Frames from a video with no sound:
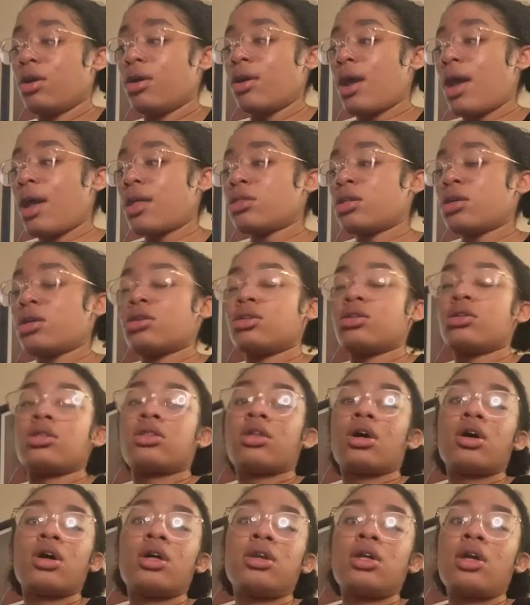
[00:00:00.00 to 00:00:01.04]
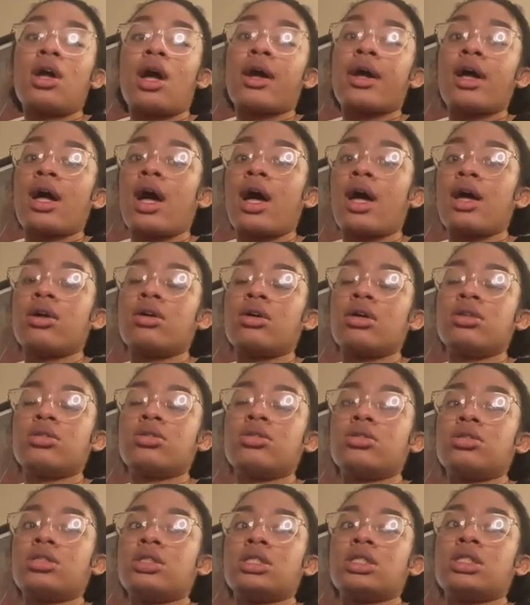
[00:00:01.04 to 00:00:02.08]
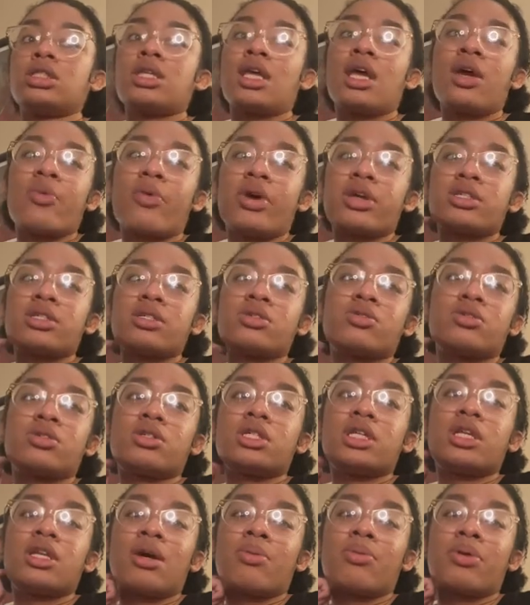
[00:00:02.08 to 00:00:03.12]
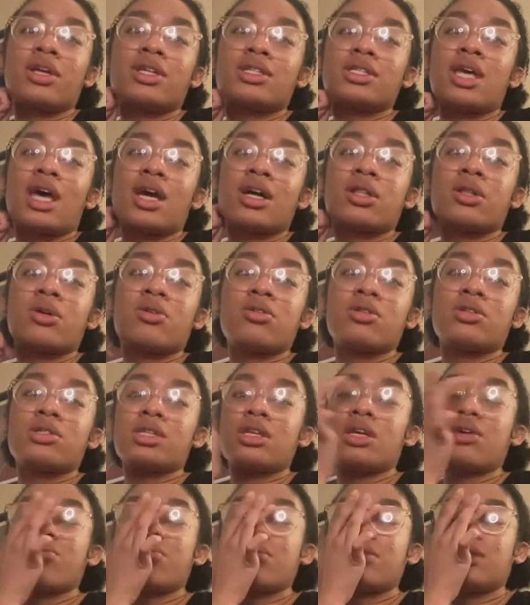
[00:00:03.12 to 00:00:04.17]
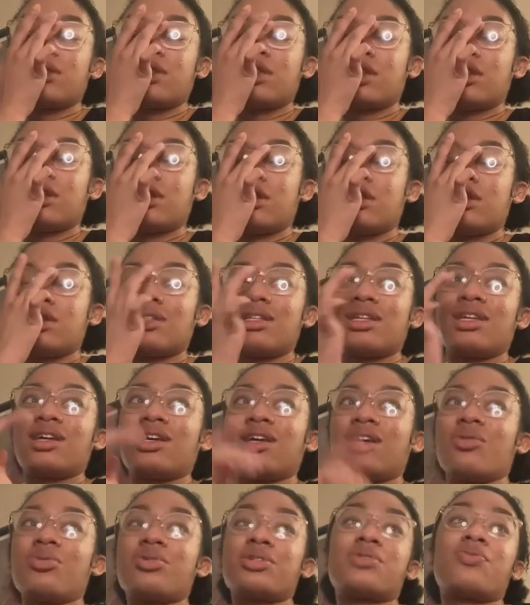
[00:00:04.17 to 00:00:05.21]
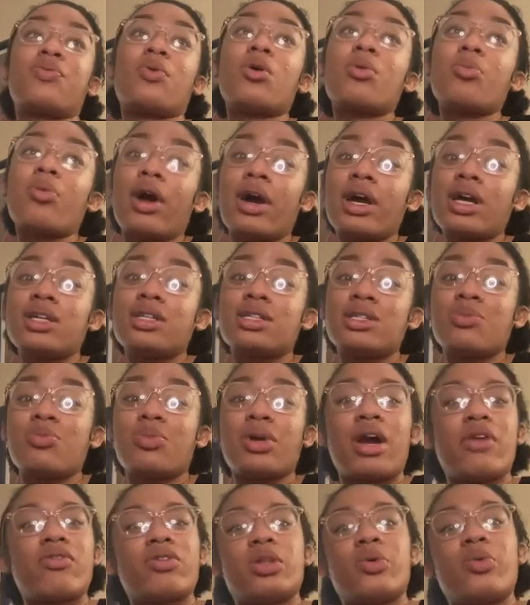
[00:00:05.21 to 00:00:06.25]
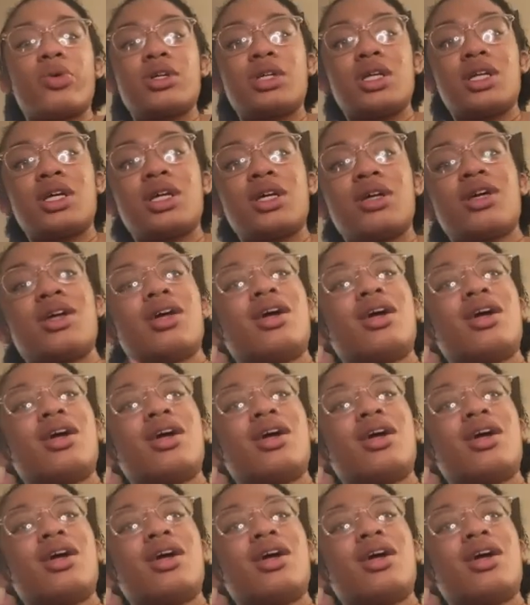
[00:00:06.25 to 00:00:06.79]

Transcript: And then the hoodie I got, it wasn't on a pink tag clearance. It was it was full price, but I really wanted it.